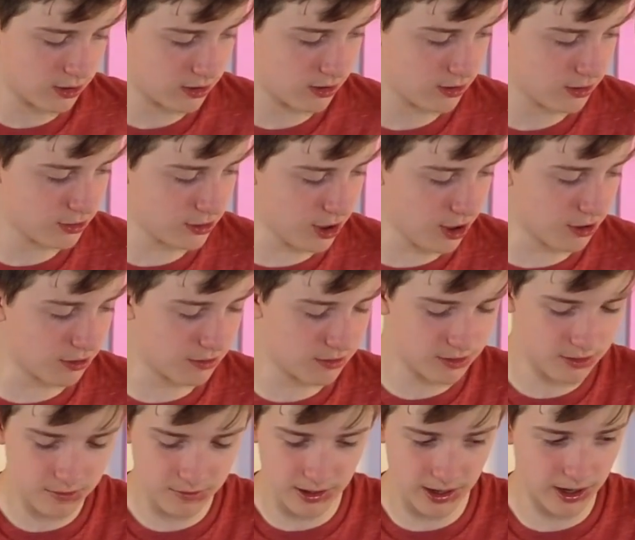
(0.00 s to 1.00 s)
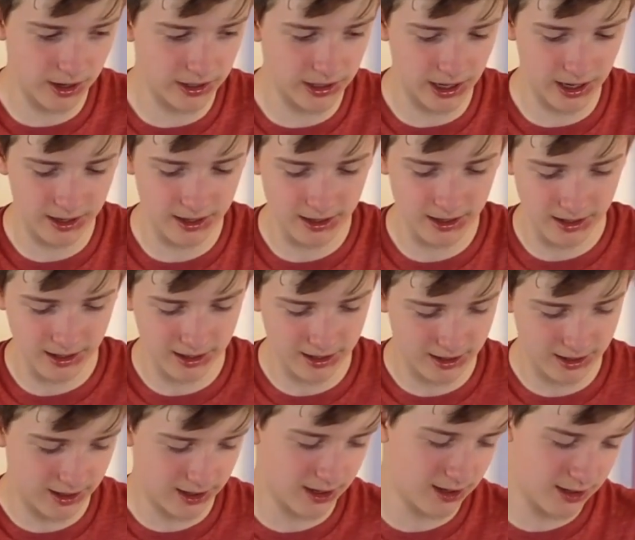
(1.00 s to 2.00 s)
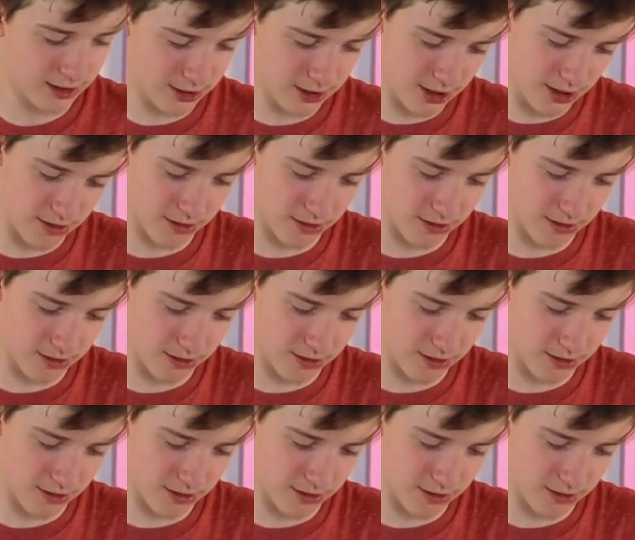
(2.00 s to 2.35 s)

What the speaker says: Wait, hold on. Shoot.